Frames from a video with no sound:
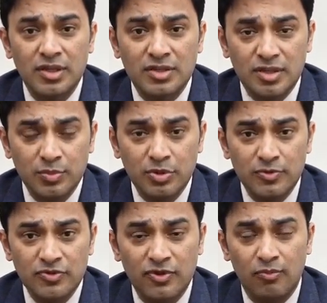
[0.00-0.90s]
these
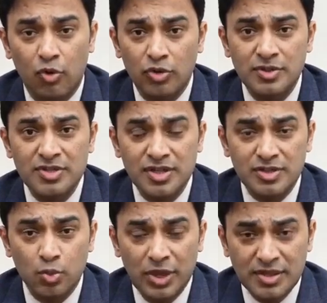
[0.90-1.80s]
symptoms for more than
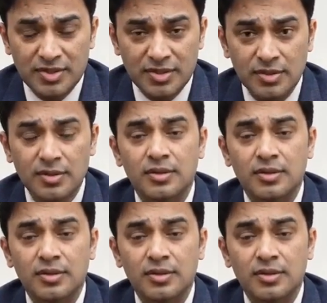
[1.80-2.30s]
6 weeks,